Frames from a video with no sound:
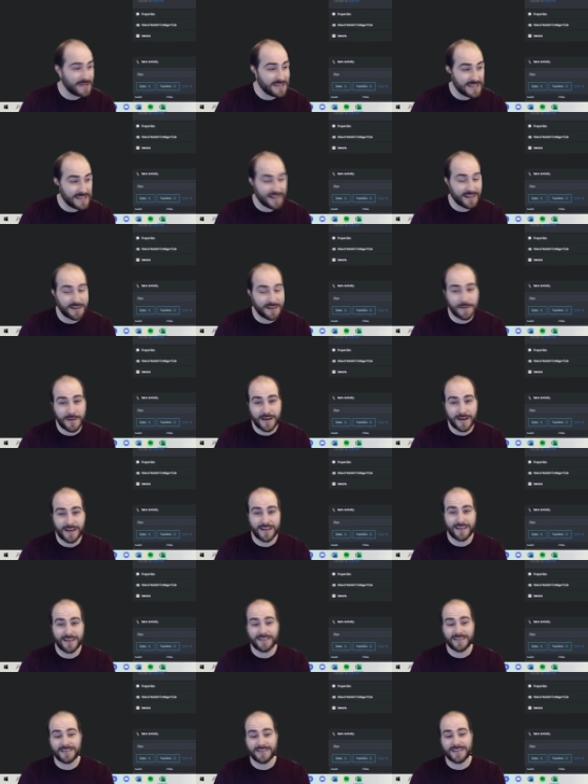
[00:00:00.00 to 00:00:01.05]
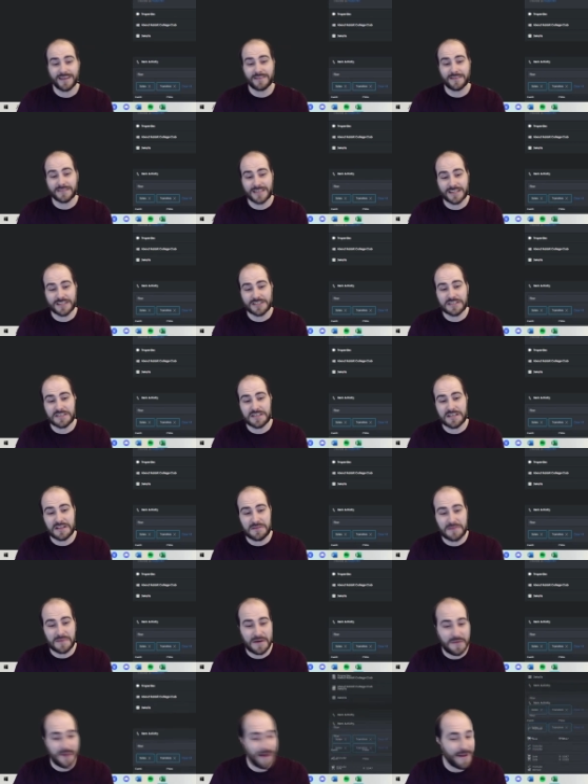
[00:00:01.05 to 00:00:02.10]
actually selling my
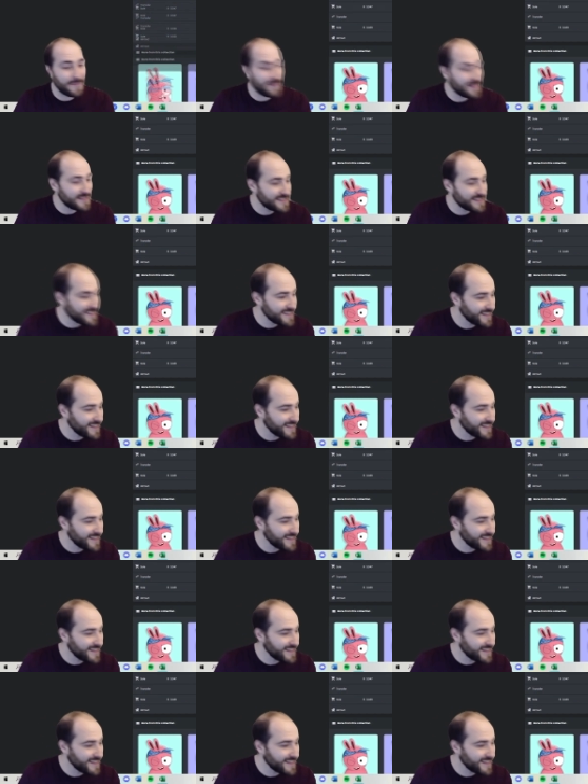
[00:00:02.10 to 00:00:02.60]
rabbits.